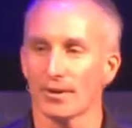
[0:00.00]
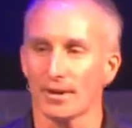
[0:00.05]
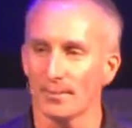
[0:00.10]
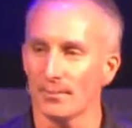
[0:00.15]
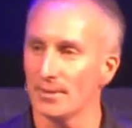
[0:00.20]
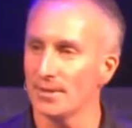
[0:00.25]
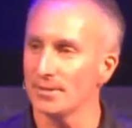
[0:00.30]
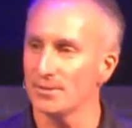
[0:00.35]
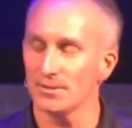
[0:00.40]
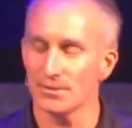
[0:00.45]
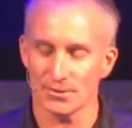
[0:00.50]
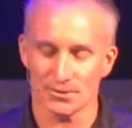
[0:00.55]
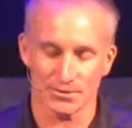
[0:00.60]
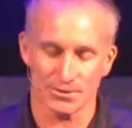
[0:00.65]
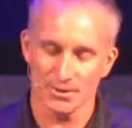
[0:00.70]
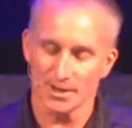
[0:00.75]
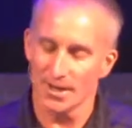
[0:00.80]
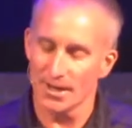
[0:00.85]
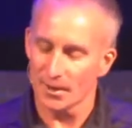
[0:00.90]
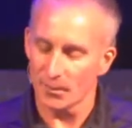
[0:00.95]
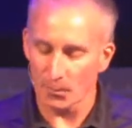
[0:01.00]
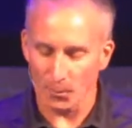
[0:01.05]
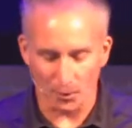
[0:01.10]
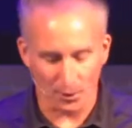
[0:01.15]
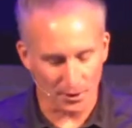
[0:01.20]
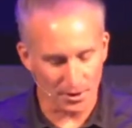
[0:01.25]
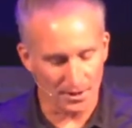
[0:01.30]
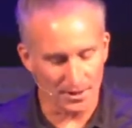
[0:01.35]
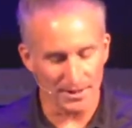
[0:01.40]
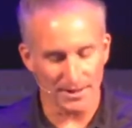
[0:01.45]
I mean, he's just
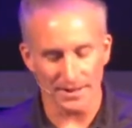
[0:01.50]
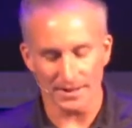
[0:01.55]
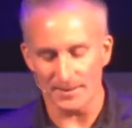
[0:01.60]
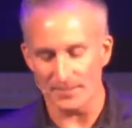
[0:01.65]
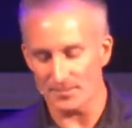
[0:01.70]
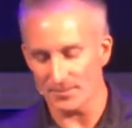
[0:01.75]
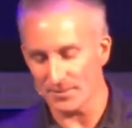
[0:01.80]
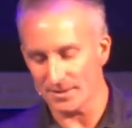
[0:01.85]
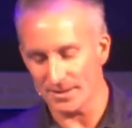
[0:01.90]
working and,